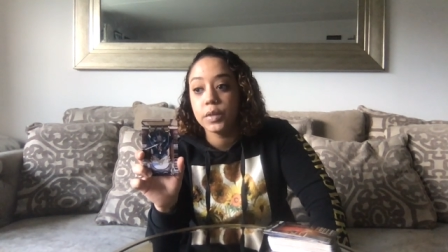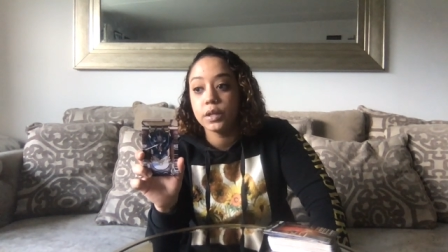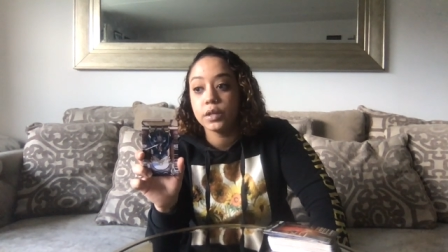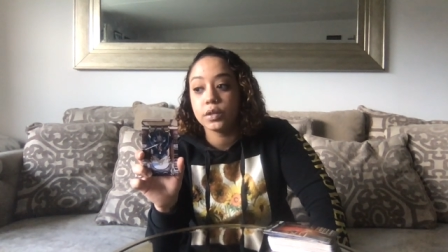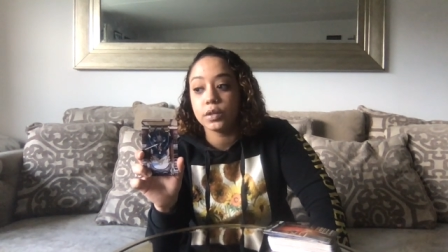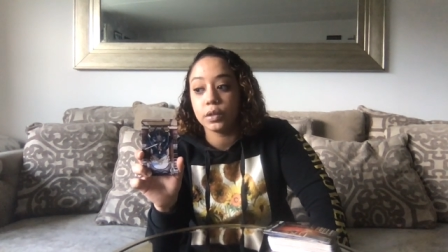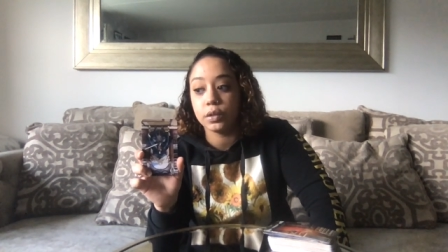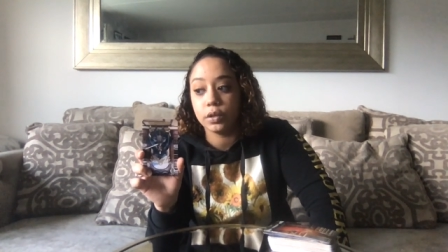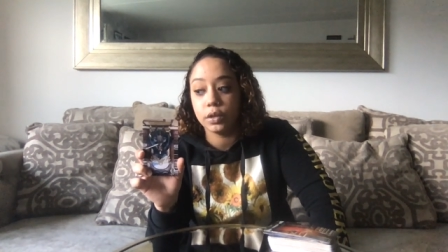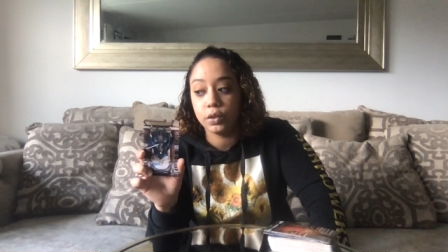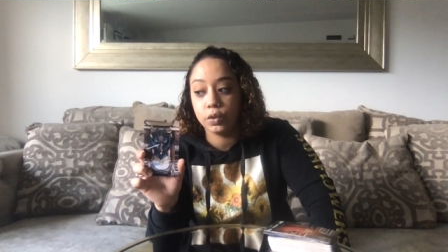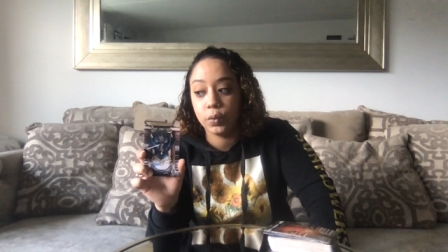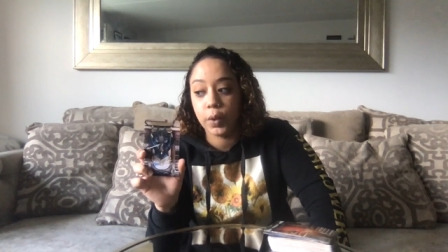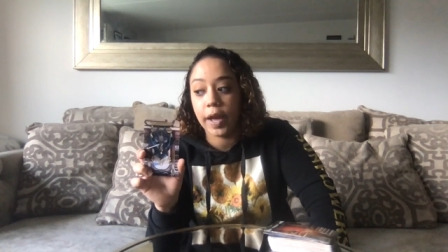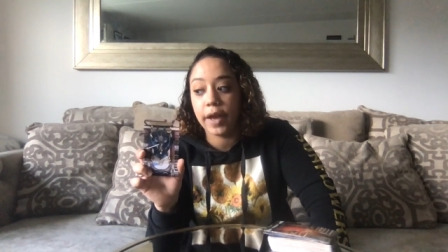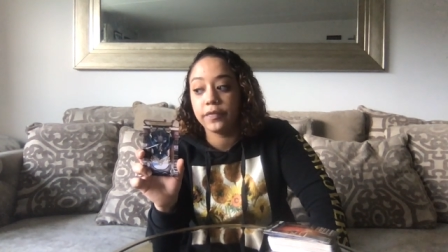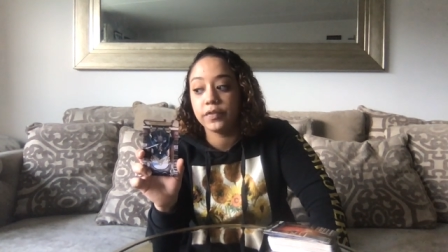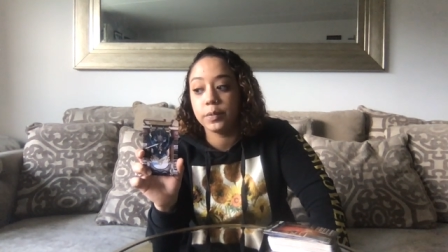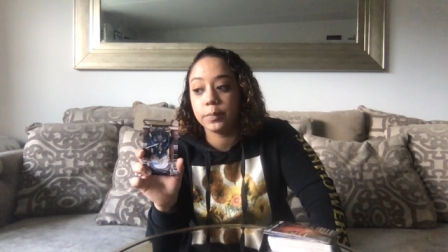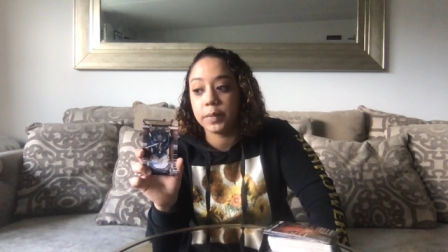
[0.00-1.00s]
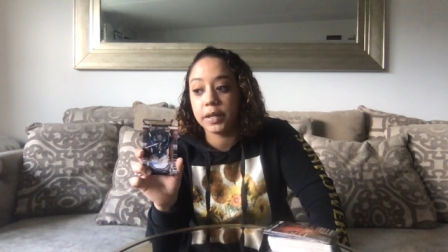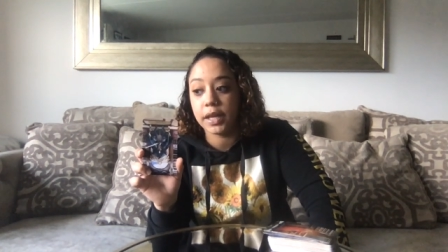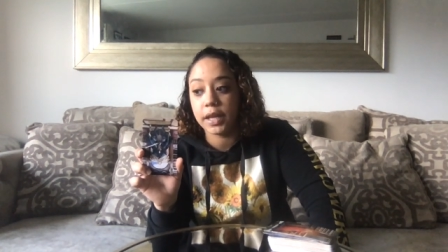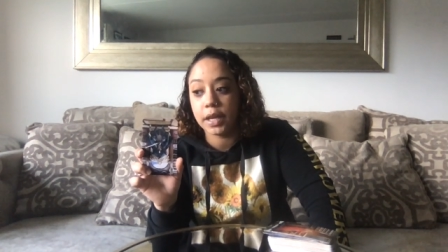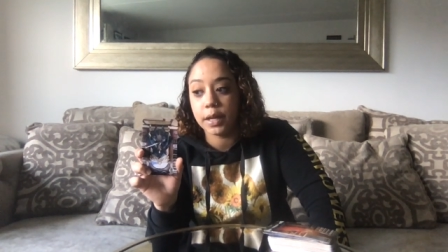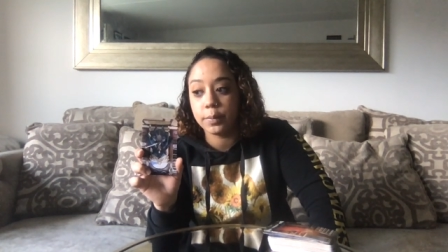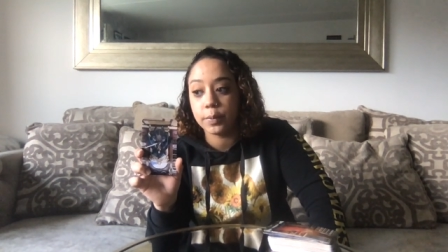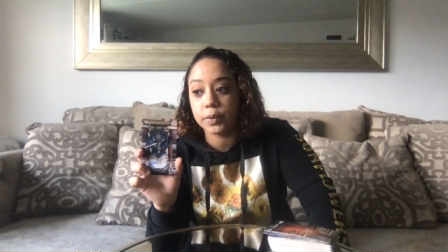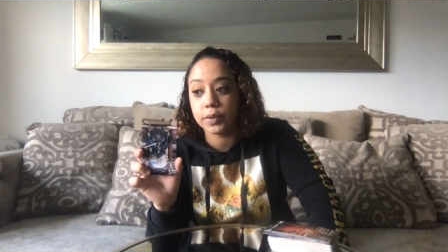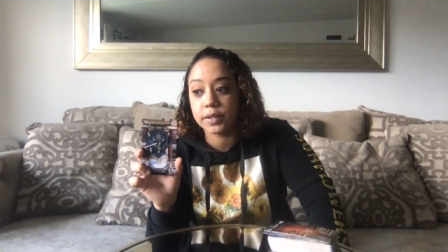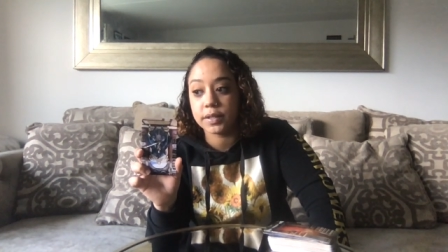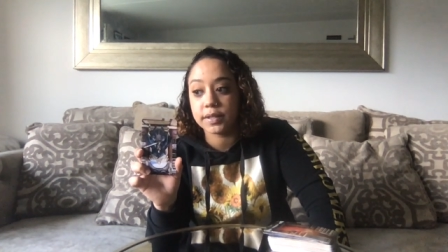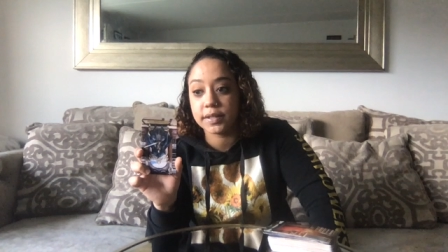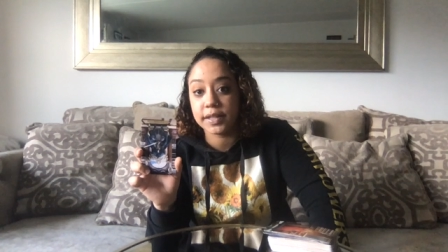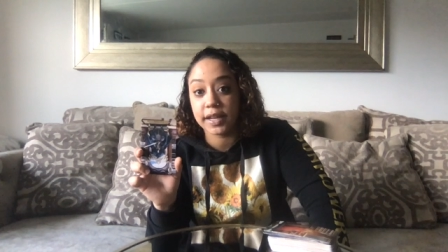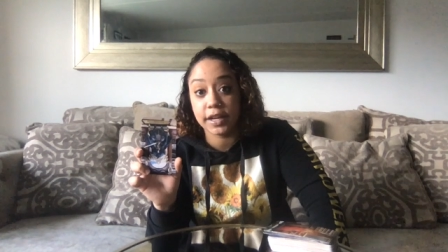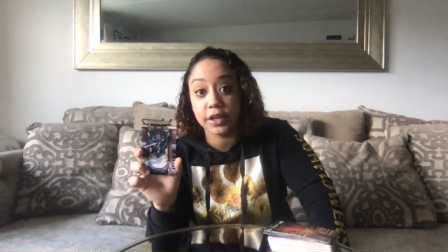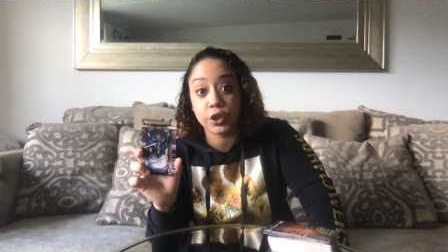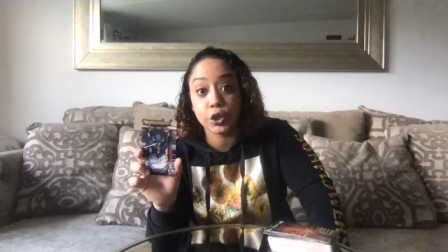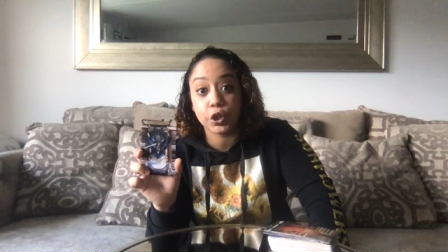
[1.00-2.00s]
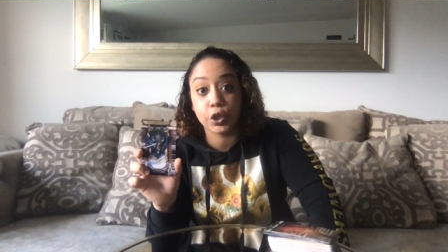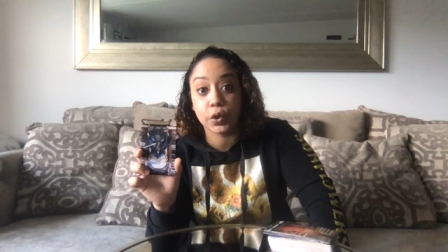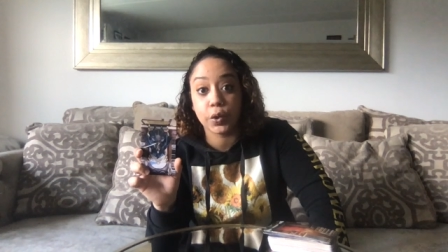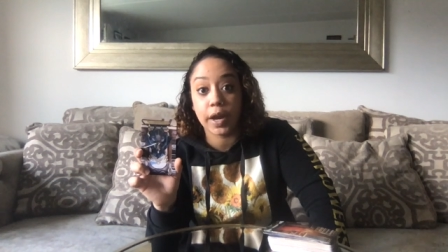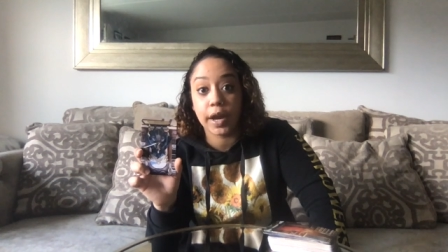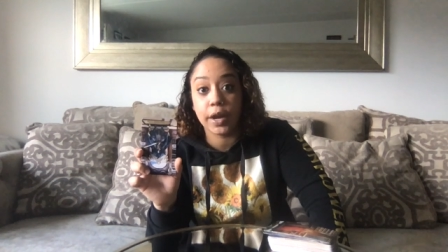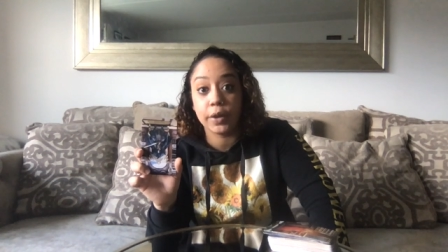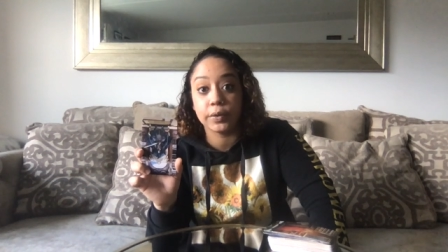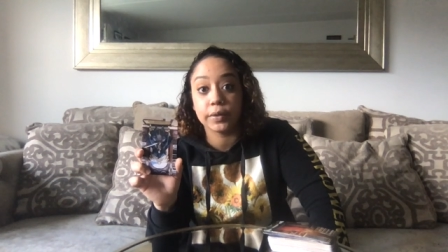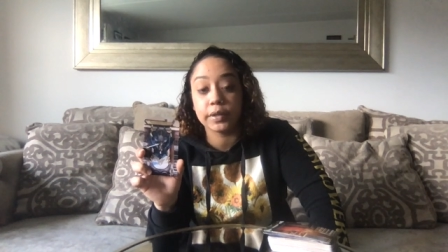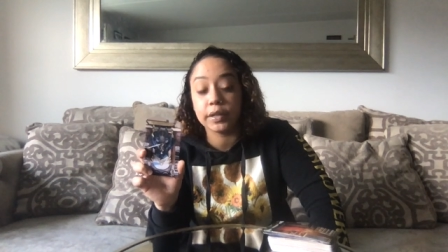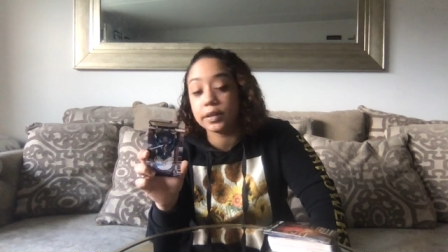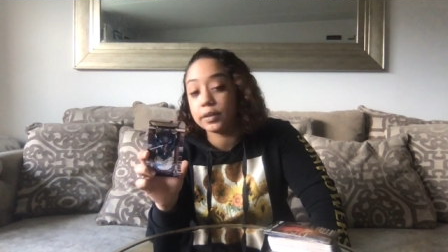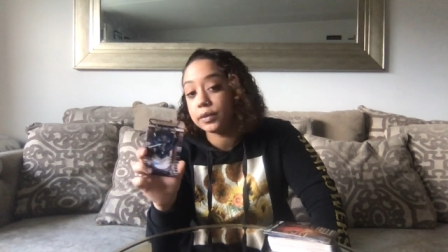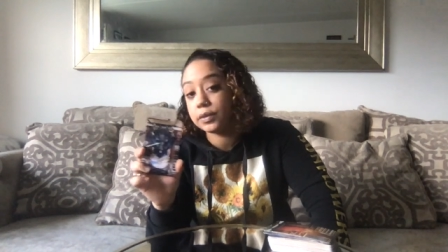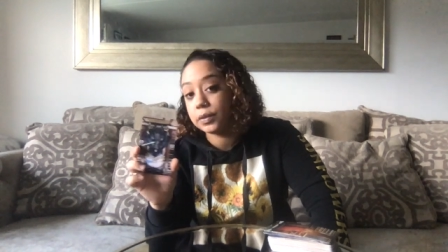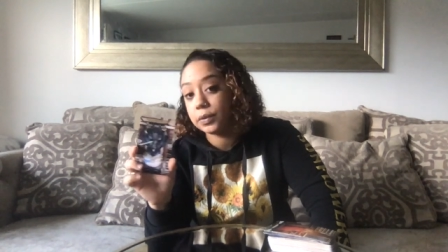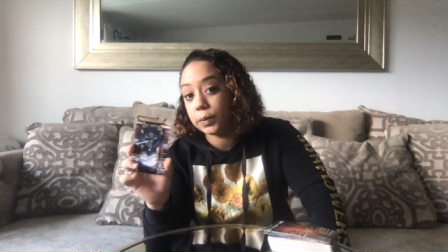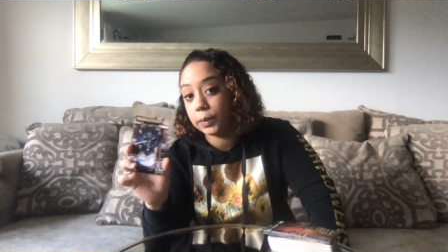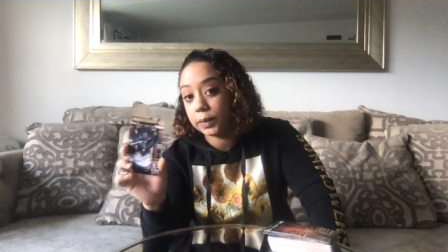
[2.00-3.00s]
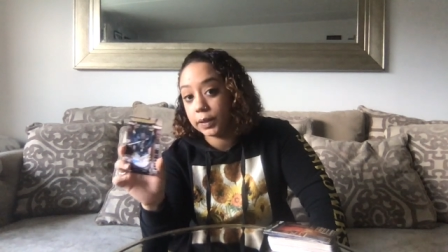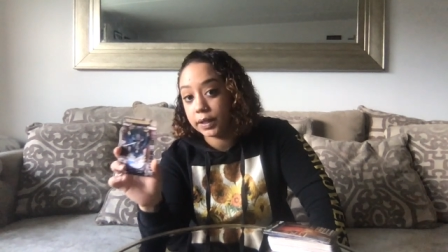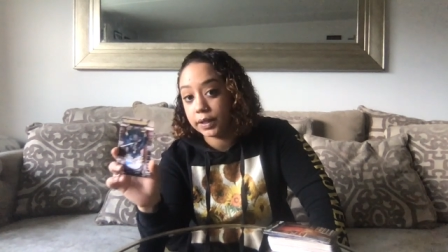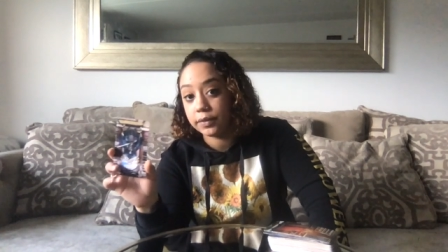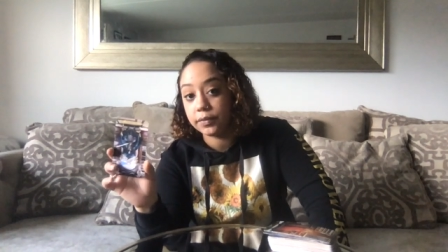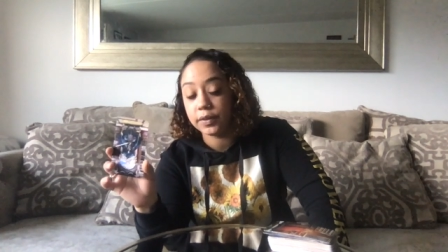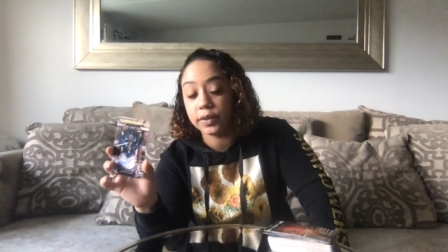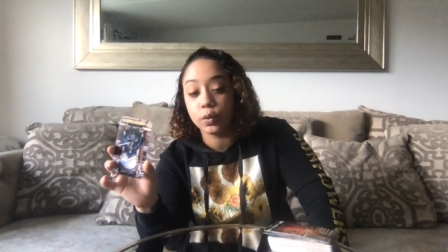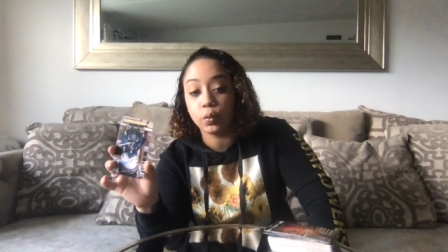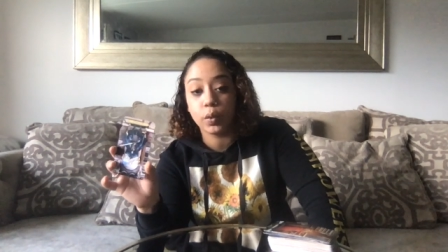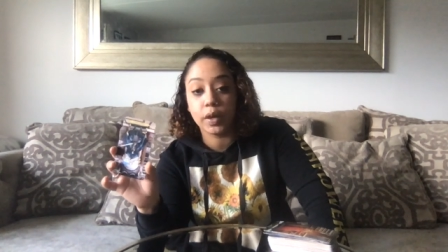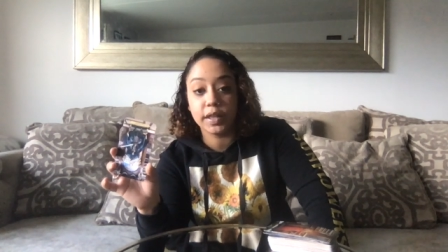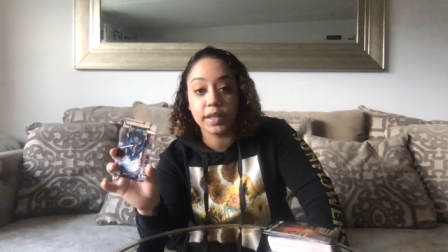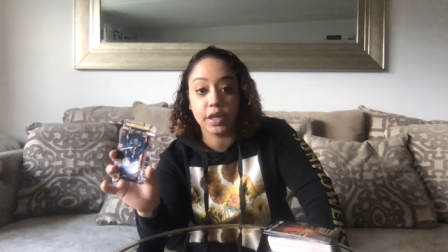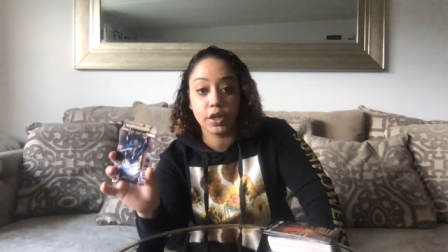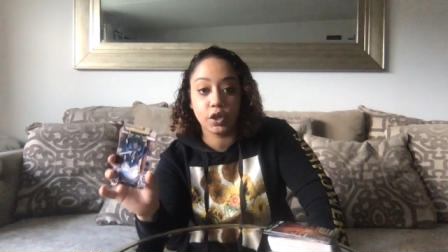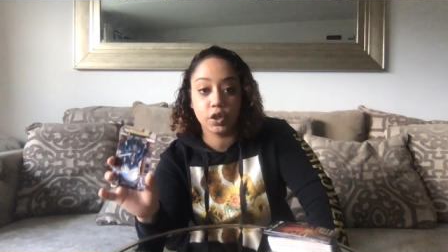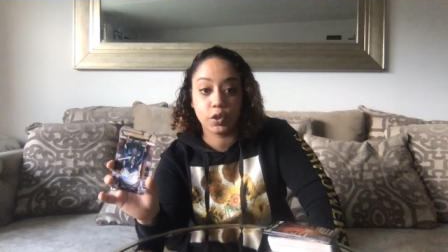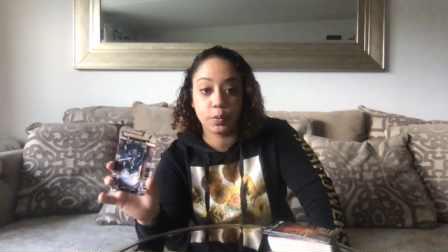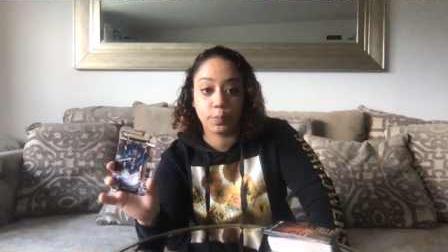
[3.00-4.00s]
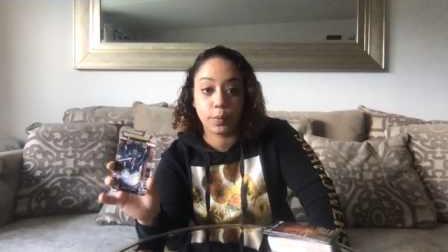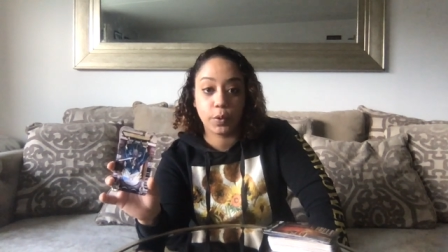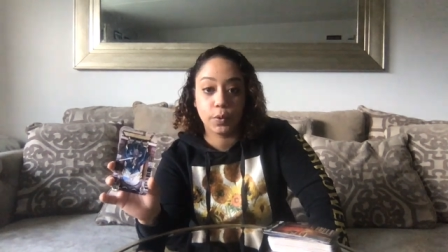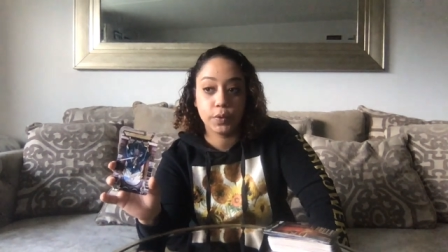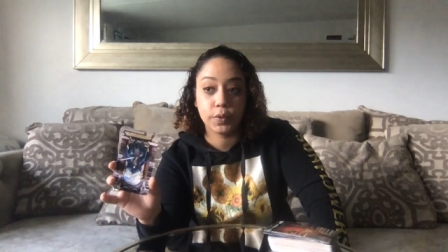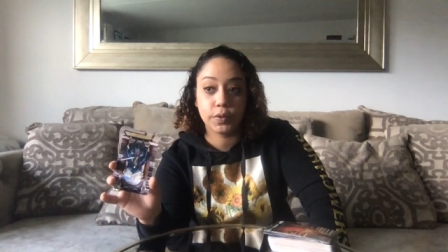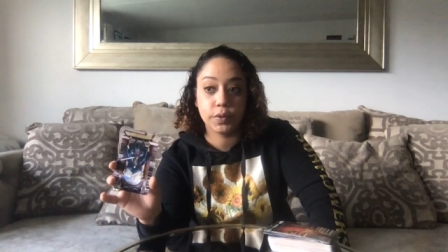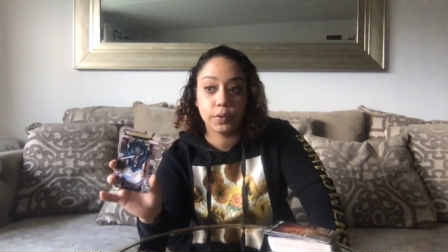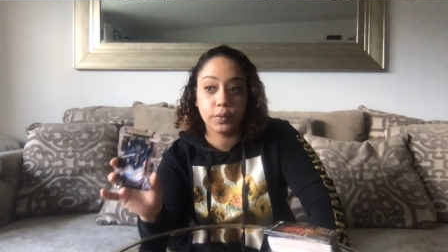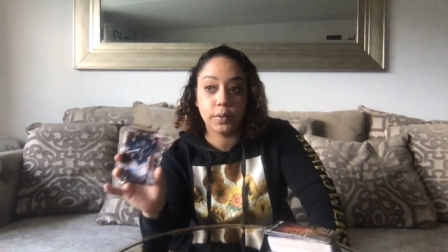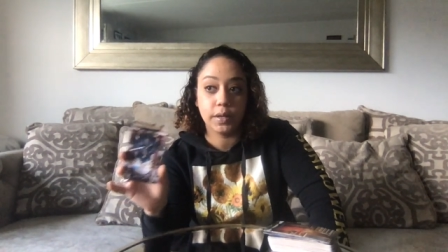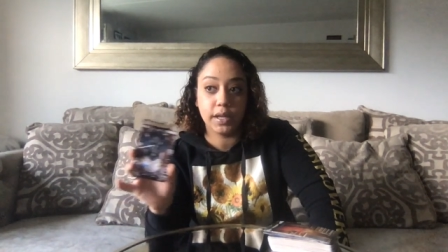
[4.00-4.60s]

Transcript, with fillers: So you have to be able to stand your ground and to live in the way that you're supposed to,